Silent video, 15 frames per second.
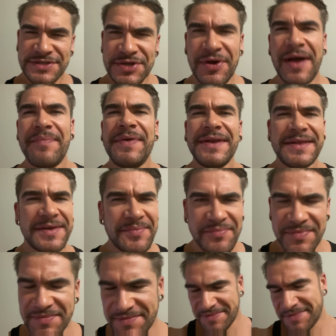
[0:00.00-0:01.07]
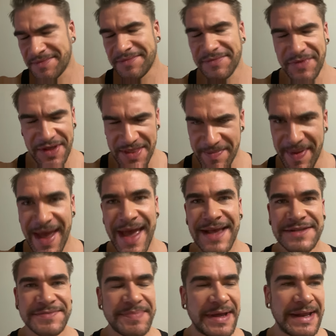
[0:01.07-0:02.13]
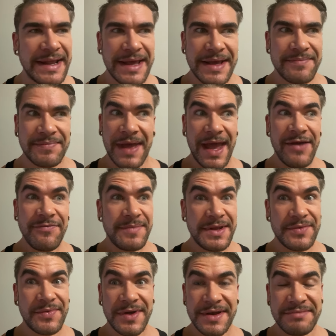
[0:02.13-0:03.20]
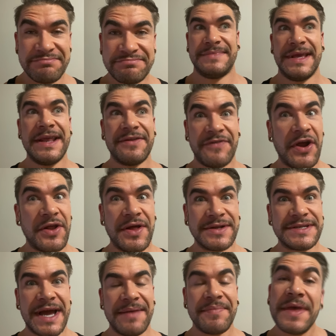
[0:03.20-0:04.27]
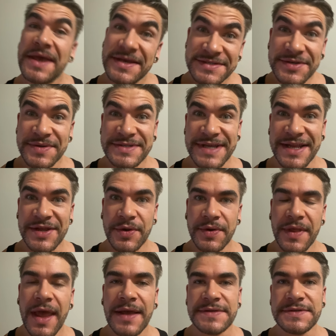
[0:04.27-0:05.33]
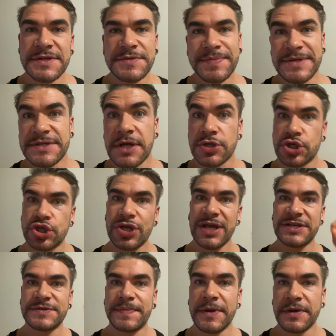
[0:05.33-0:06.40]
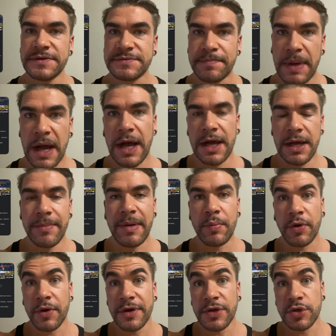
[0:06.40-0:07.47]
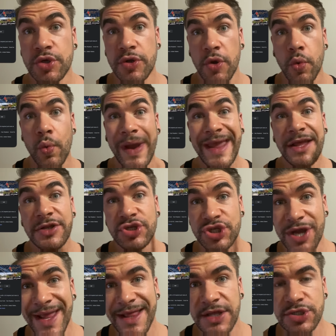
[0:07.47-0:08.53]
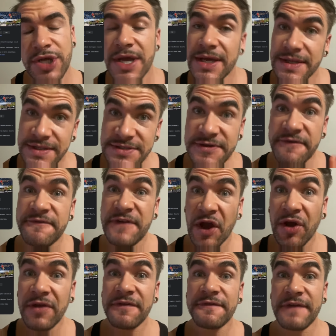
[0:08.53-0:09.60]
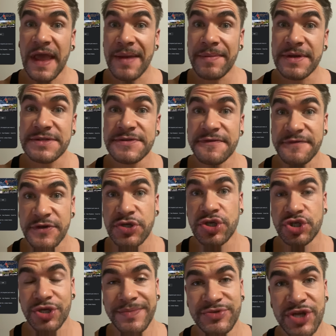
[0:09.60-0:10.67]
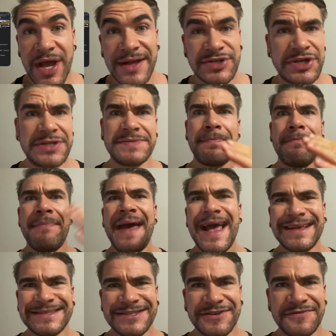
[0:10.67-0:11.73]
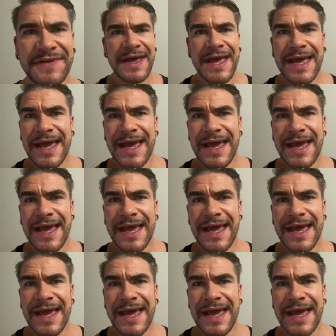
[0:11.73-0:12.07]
You know, I've been to them in the past, but I haven't been to one in a very long time. So excited to go to that. So this place is called Shakespeare's Pub, and we're going to go to their whale challenge. This is a very famous fish and chip challenge, and it's massive.